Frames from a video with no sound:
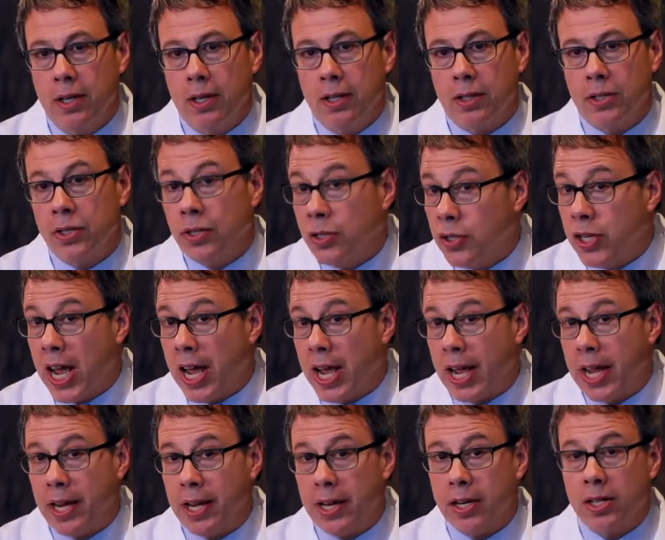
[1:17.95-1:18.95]

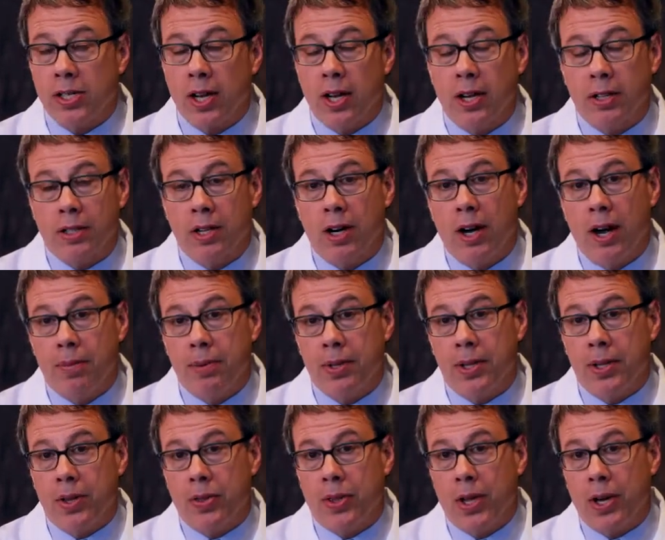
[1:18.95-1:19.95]
Today, it is uncommon
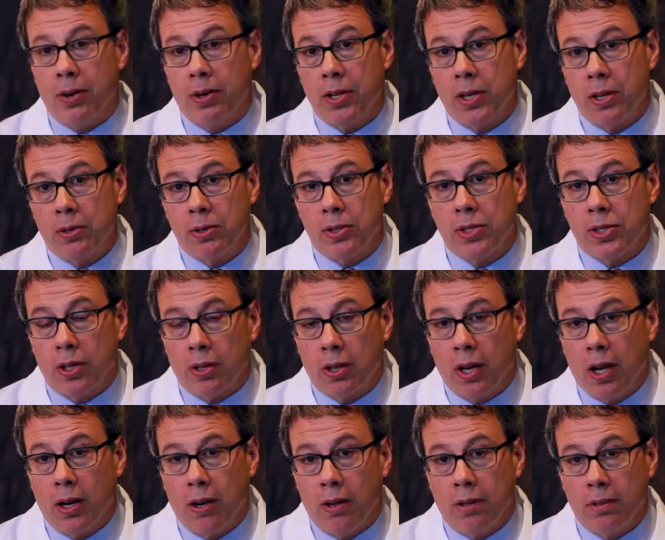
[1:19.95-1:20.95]
that they are used
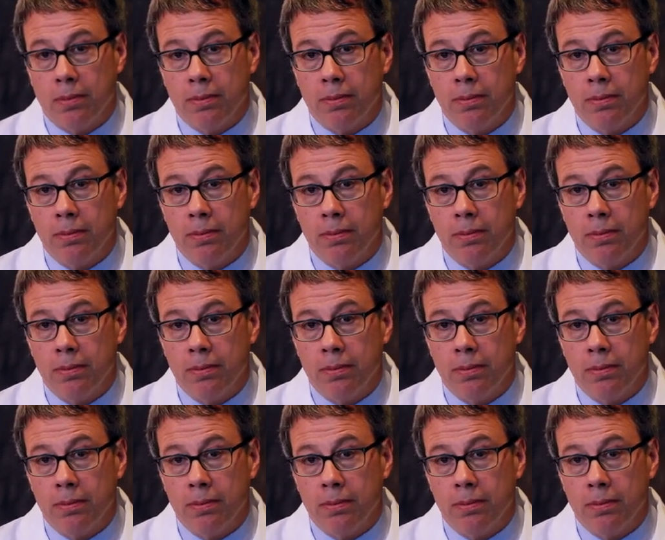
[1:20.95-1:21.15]
alone.